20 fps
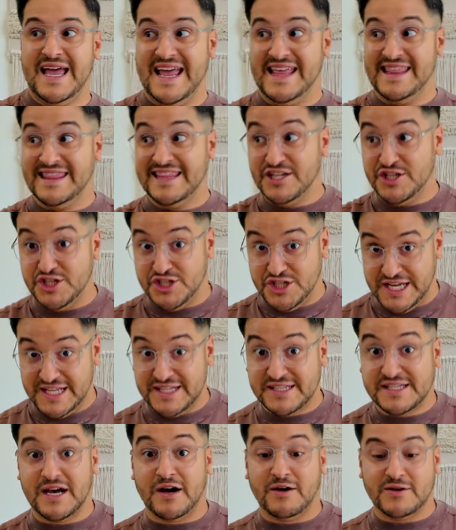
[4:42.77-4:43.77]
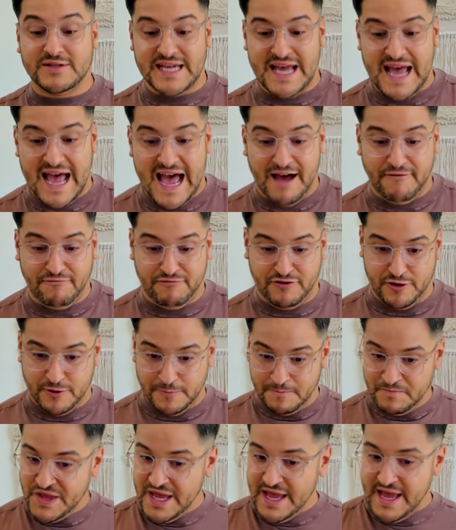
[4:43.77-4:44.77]
and the Gentiles
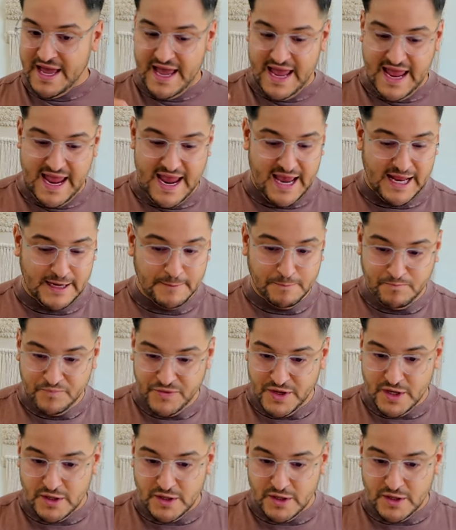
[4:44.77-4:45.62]
after. And